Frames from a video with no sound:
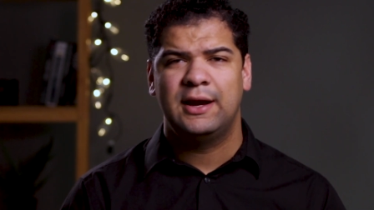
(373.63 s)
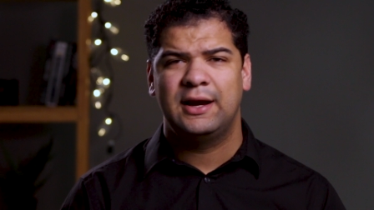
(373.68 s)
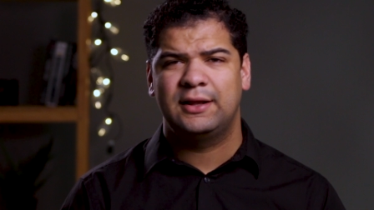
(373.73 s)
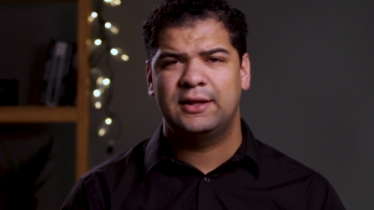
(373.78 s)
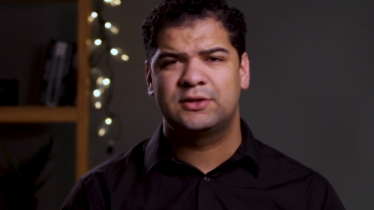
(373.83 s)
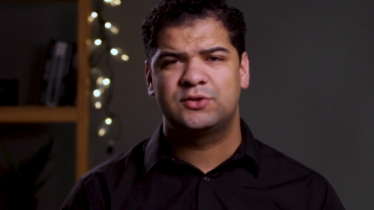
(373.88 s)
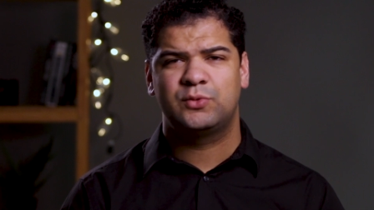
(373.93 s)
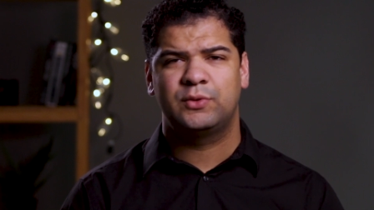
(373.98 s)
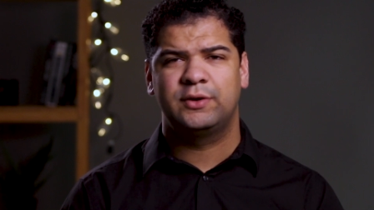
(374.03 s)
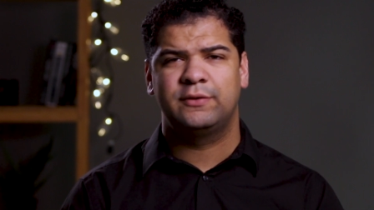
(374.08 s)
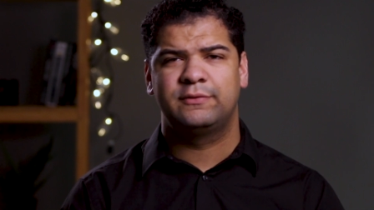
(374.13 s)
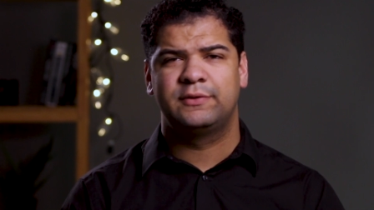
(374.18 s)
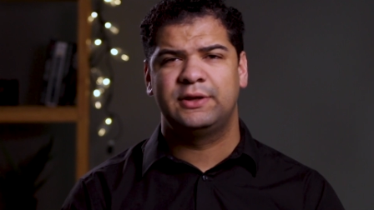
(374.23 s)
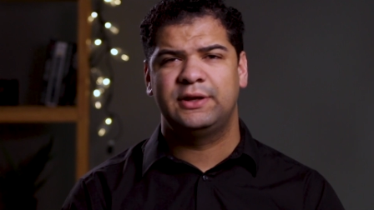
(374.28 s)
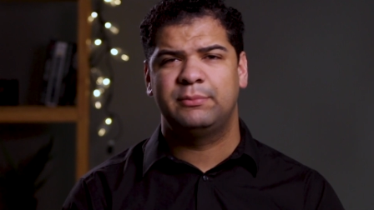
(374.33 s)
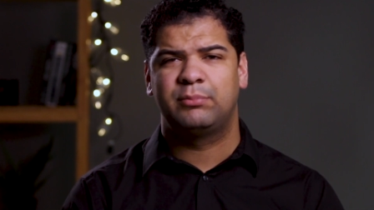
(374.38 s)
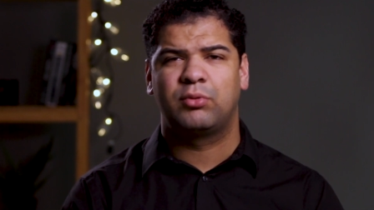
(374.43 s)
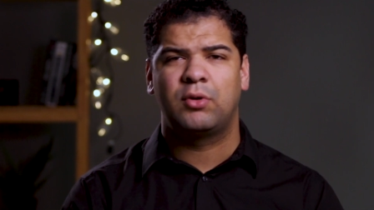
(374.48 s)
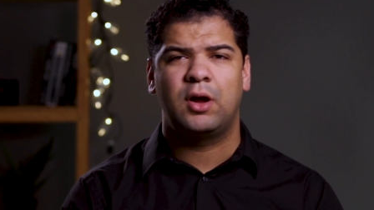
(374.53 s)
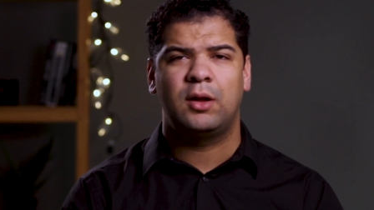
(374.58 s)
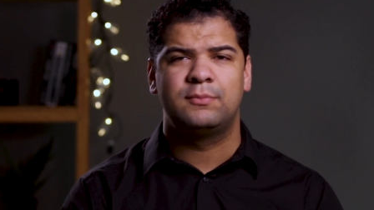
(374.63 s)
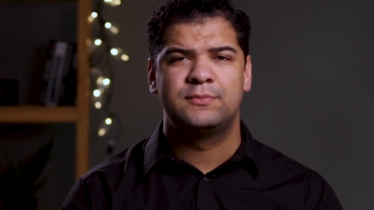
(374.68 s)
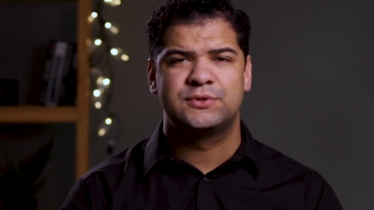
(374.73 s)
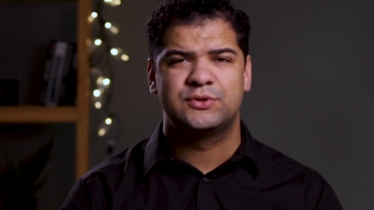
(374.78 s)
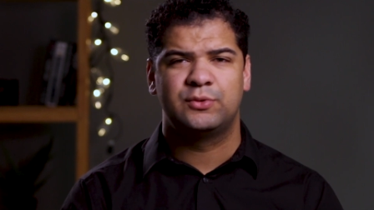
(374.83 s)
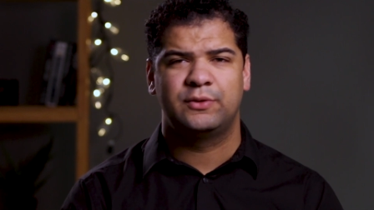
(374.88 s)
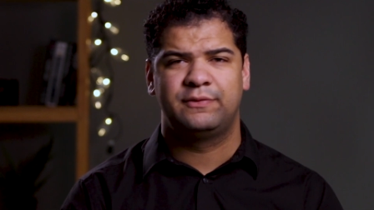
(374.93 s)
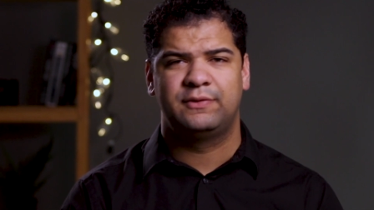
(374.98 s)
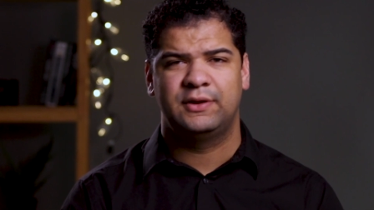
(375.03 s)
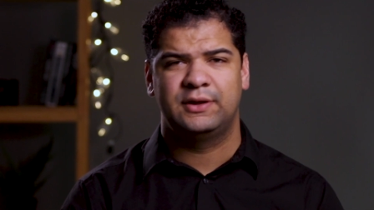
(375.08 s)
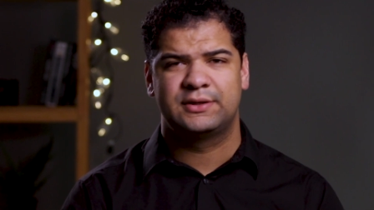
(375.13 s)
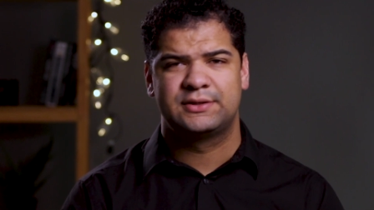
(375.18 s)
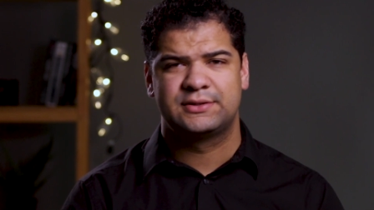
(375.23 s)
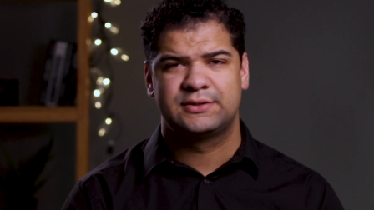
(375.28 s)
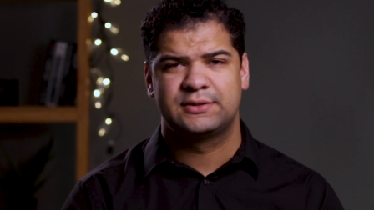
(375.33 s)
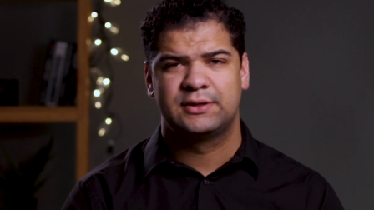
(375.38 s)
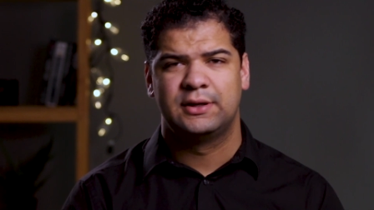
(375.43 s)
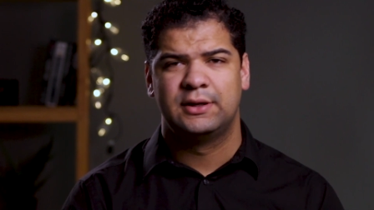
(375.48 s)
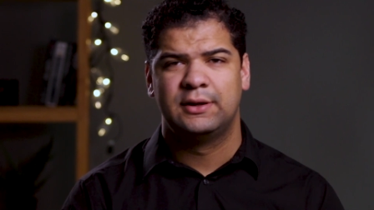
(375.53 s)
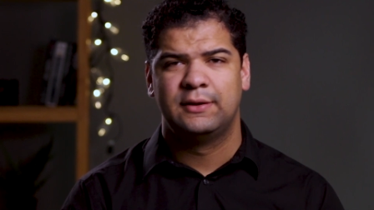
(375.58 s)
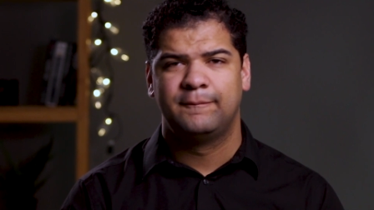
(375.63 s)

And that's one of the problems with this